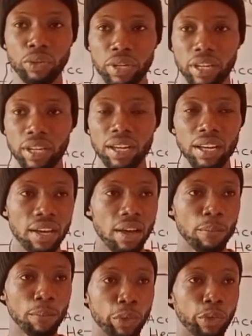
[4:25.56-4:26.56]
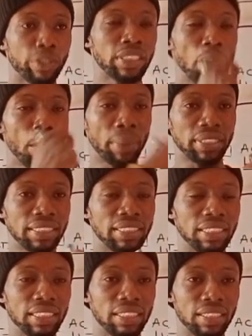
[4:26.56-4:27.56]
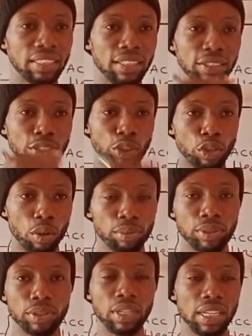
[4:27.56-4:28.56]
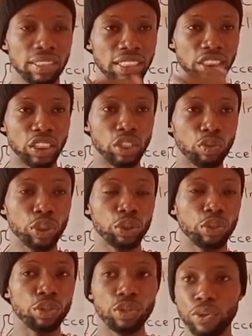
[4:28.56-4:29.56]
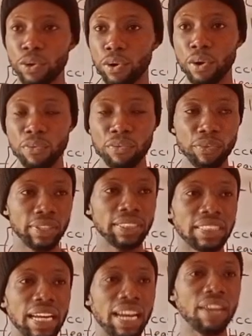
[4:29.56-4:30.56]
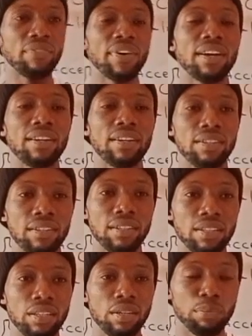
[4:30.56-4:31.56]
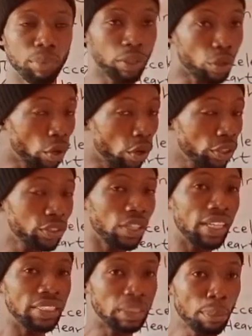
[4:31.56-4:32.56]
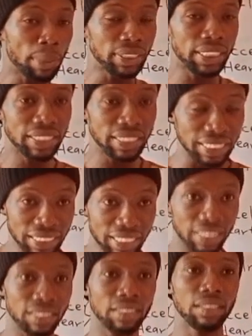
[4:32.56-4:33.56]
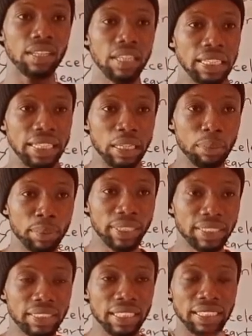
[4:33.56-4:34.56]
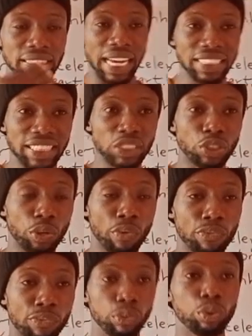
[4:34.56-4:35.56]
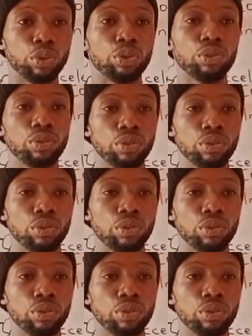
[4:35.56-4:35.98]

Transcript: Okay? Because sympathetic stops the secretion of saliva. Because sympathetic inhibits digestion of food.